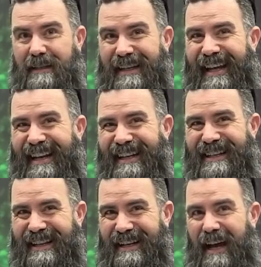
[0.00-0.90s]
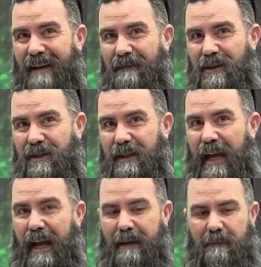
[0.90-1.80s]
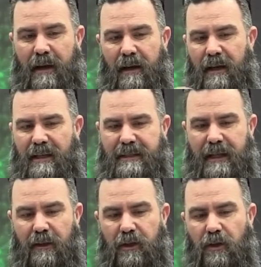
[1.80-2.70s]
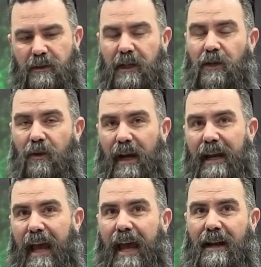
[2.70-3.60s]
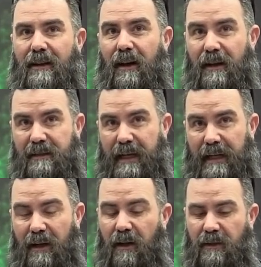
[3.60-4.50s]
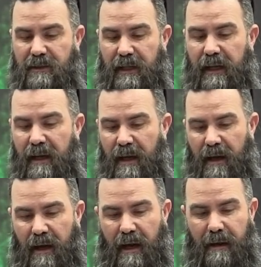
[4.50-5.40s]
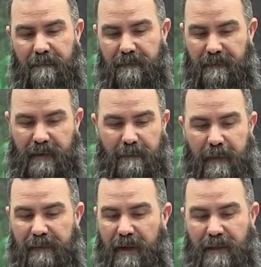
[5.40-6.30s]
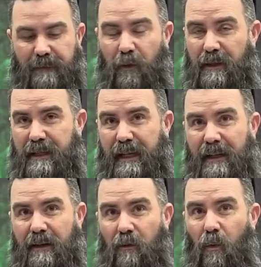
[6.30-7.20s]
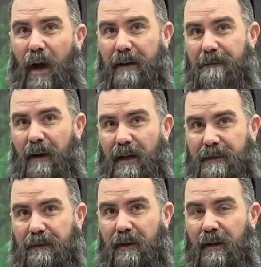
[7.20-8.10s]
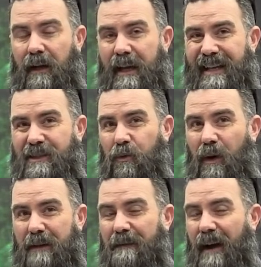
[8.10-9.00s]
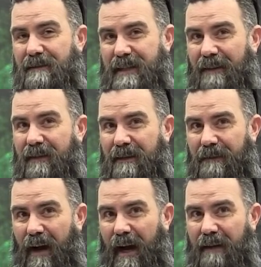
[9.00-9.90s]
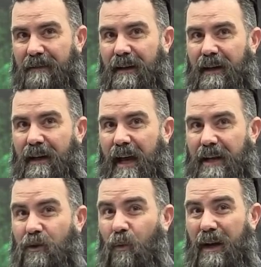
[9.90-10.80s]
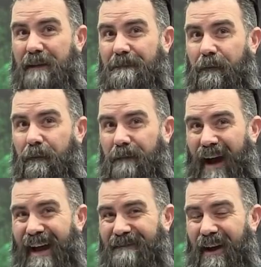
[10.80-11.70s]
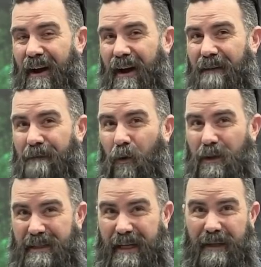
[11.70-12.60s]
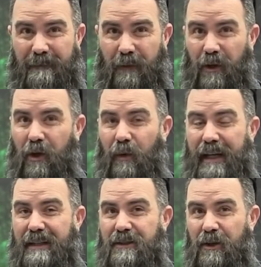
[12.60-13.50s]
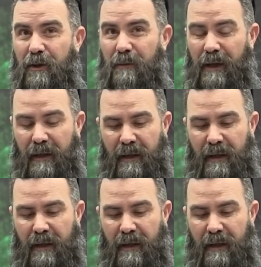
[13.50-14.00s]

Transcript: to get into the night vision game, still using great analog technology. The PVS-14 white phosphor is $25.75 and $25.14 for a green tube.